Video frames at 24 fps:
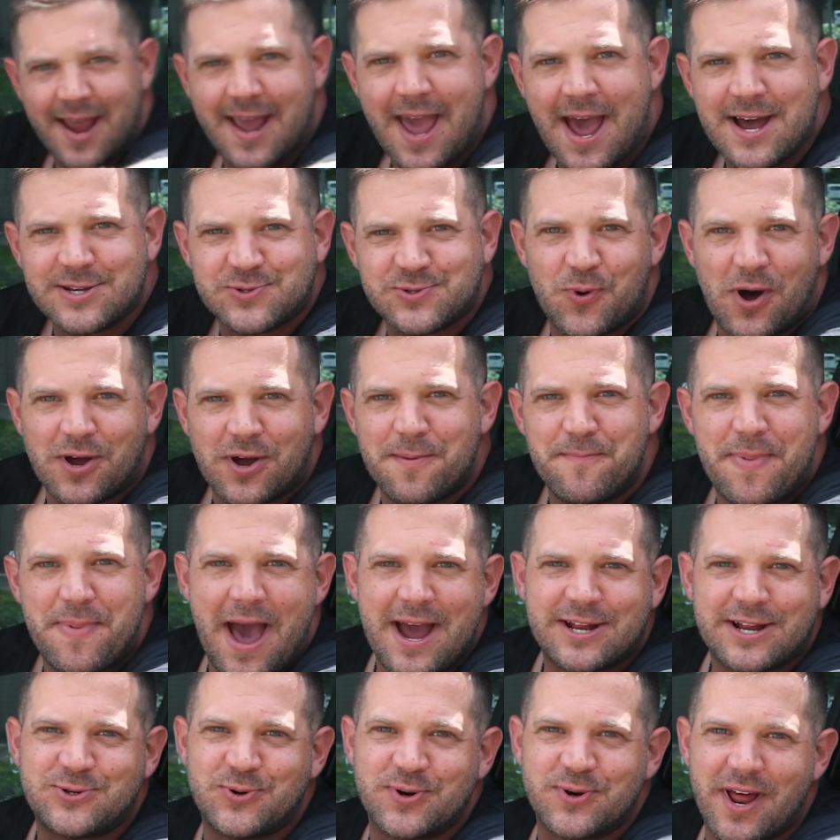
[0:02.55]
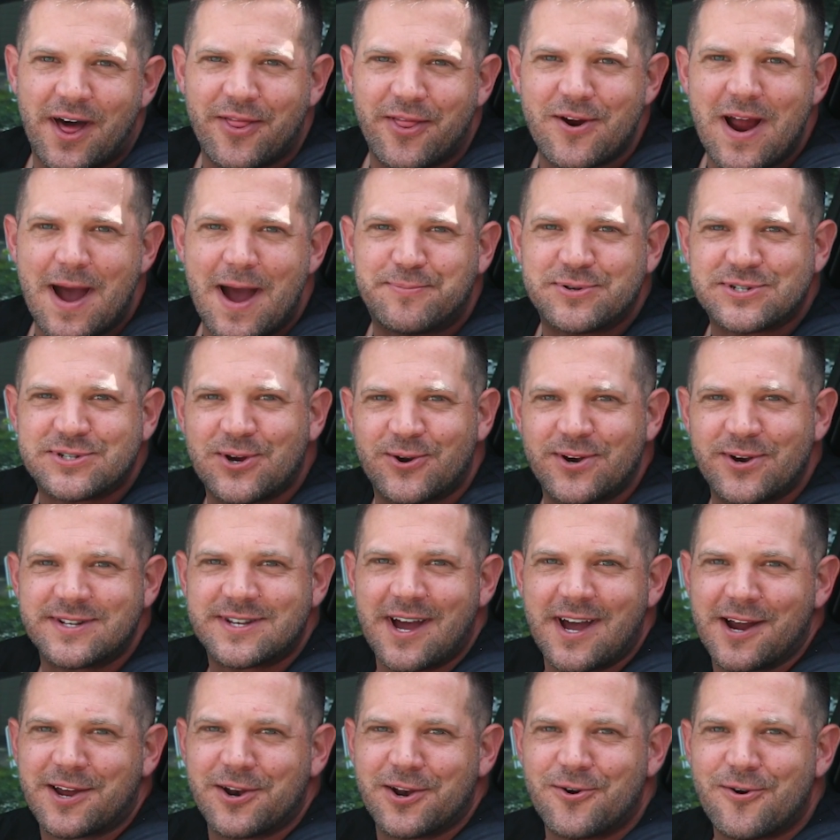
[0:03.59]
Hey guys, welcome back to another episode of
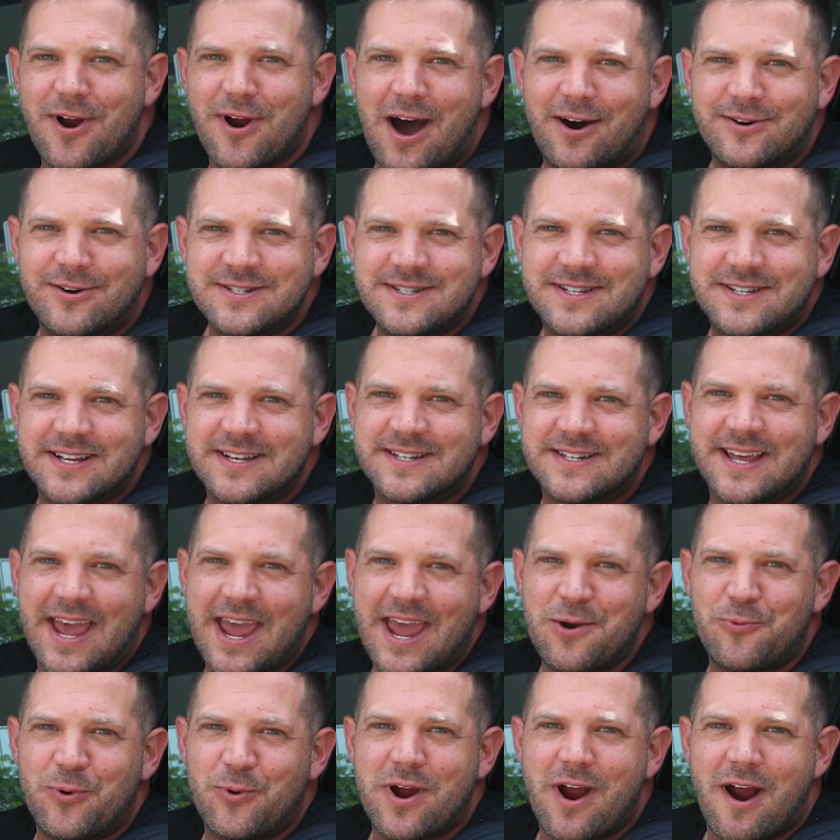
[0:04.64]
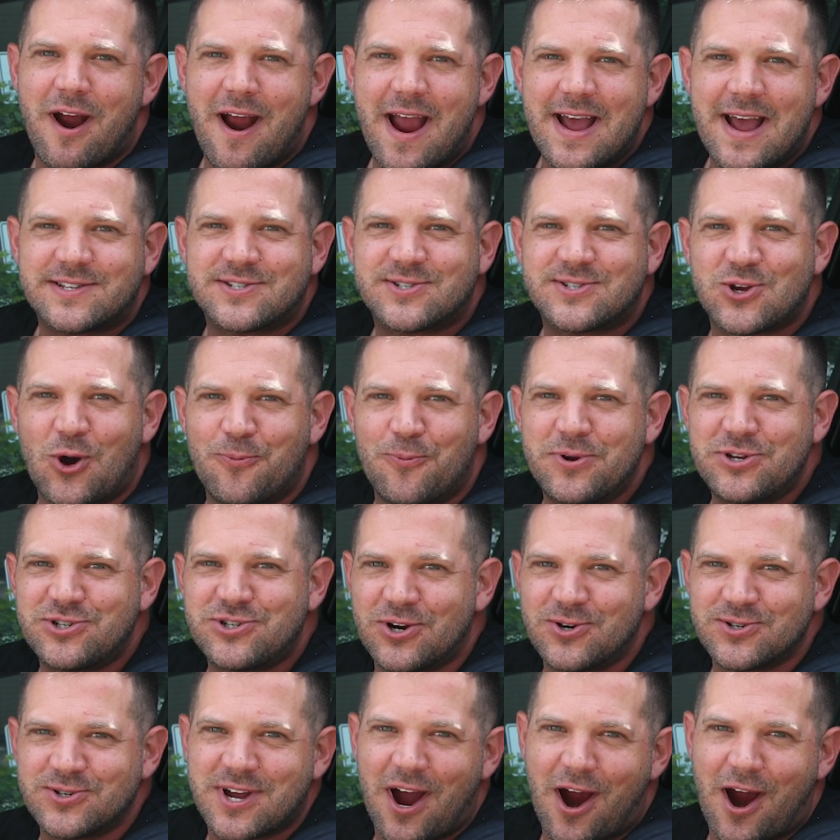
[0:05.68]
Duckin' Around. Today we are at Soapy
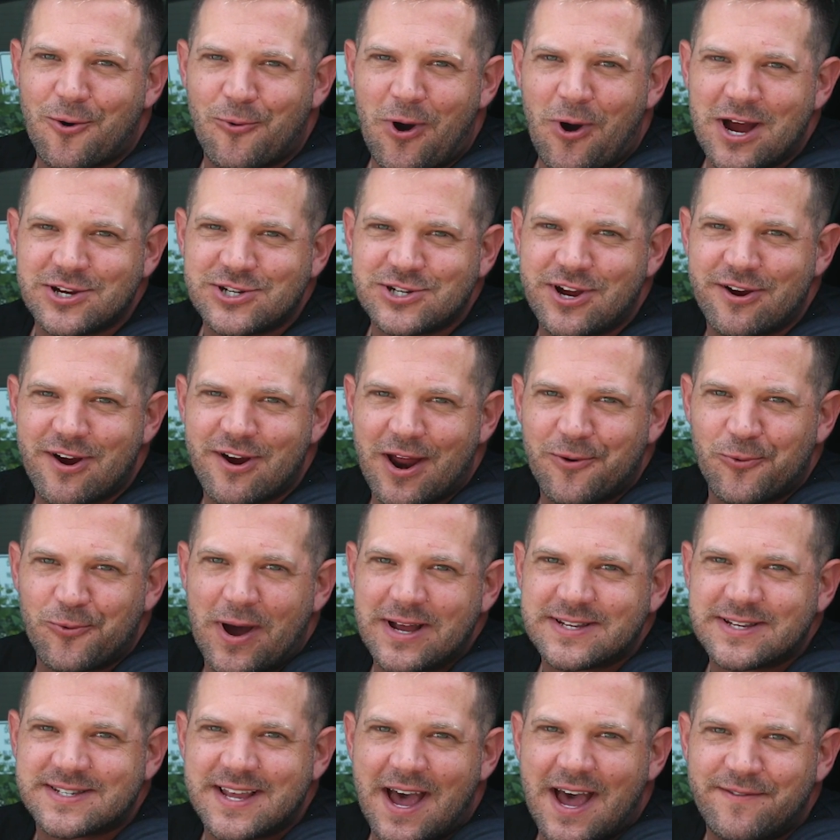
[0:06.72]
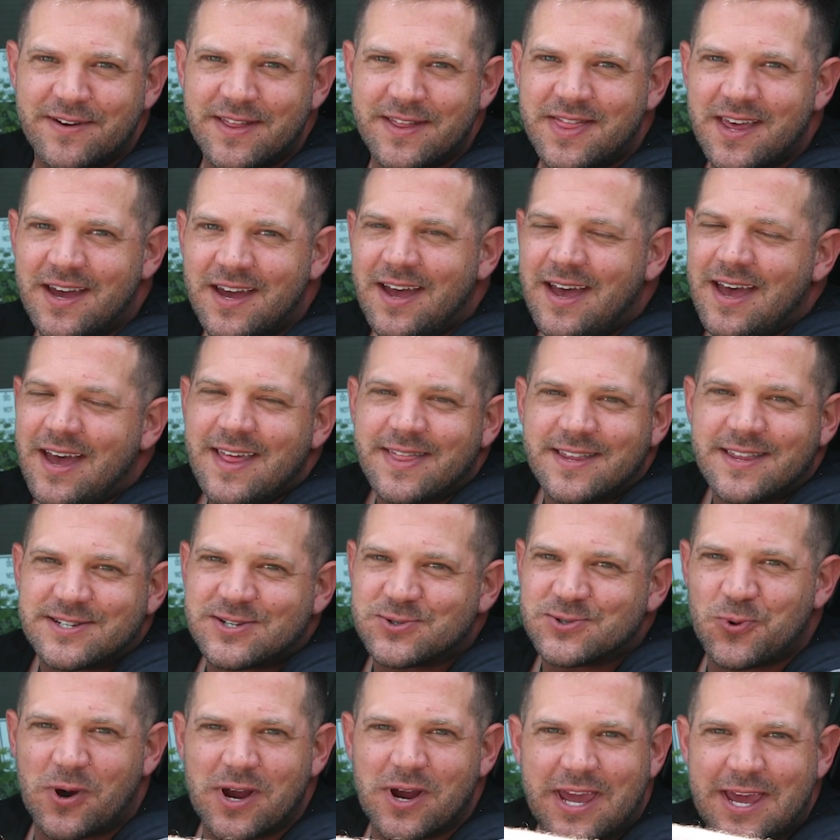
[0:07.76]
Joe's Car Wash here on West seventh.
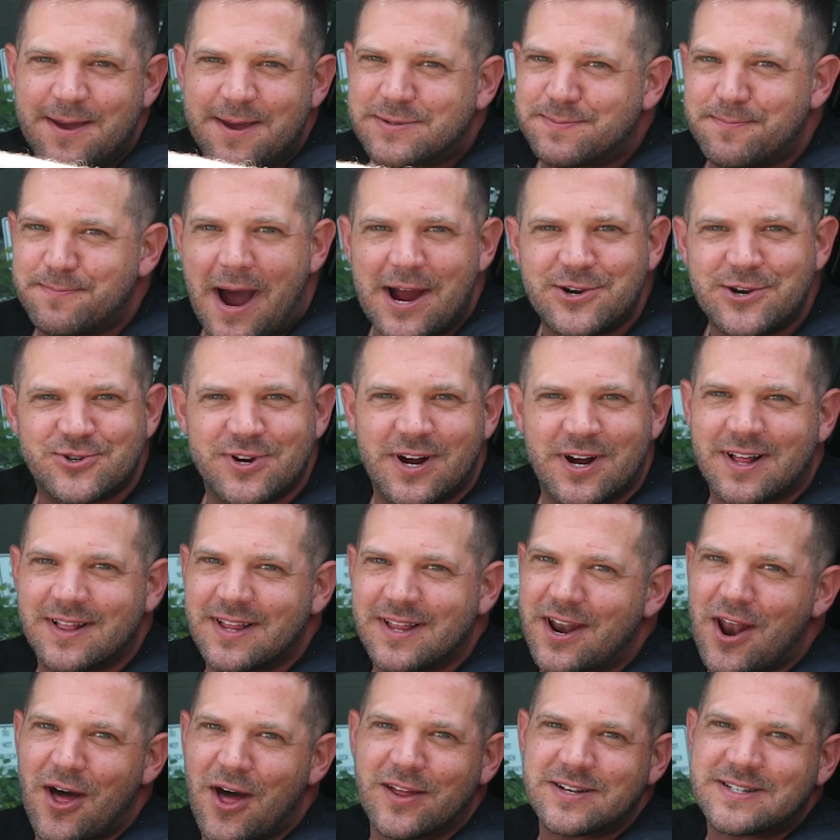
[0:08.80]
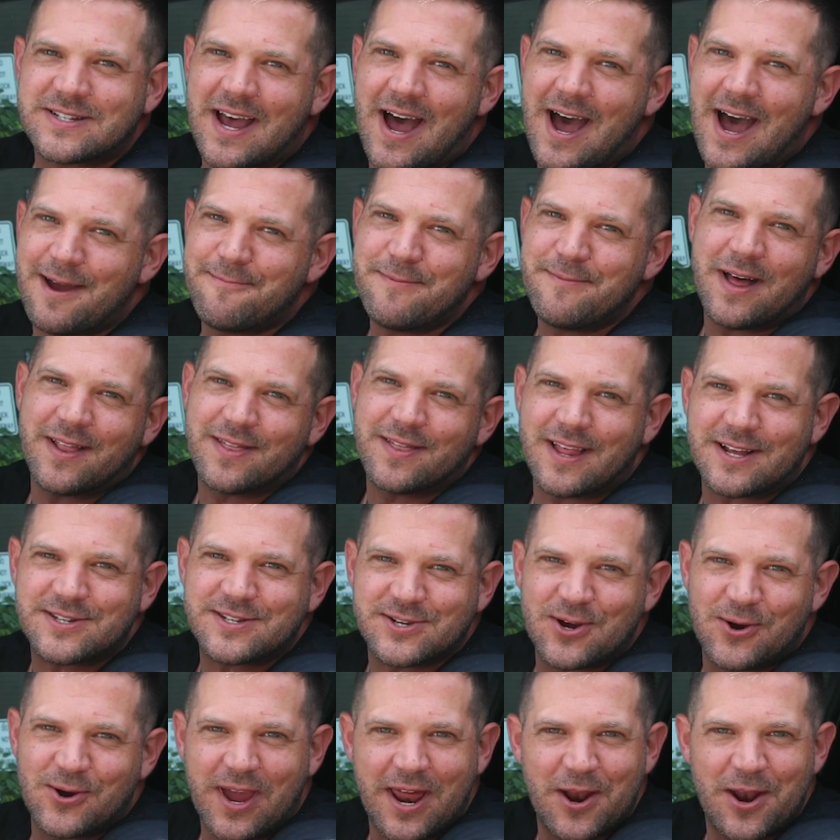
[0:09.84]
This is what keeps my truck clean all the time.
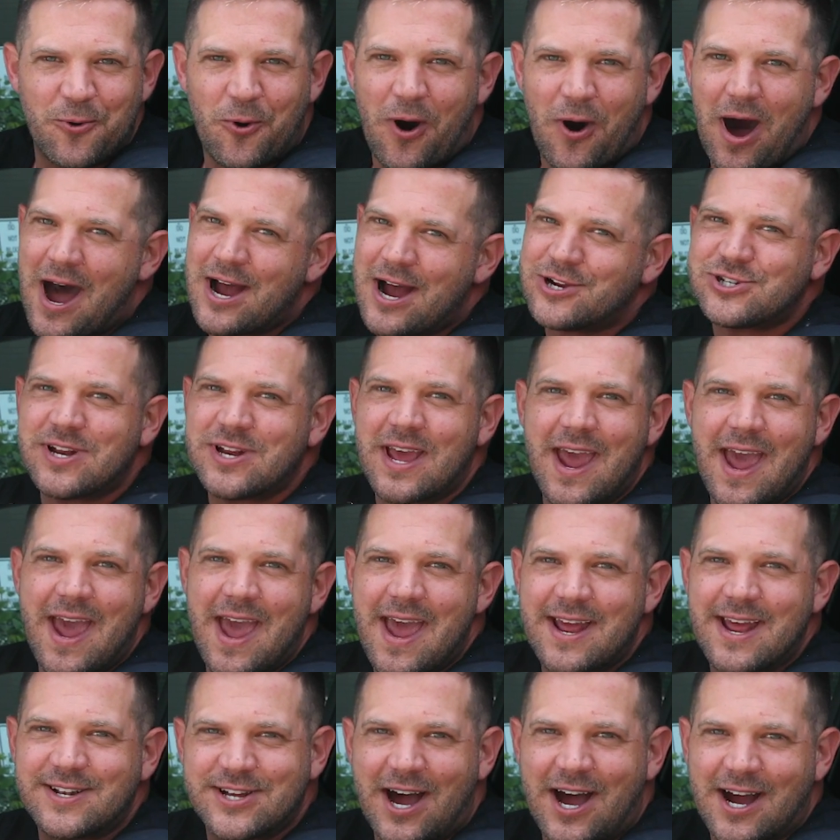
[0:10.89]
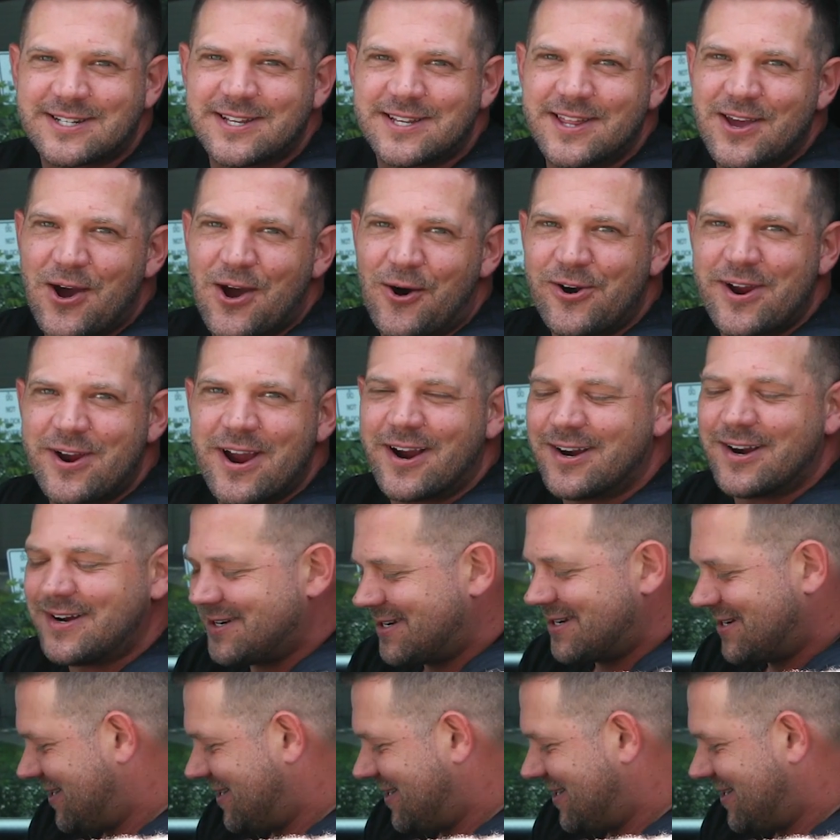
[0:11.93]
Let's go get it washed and talk to the owner here.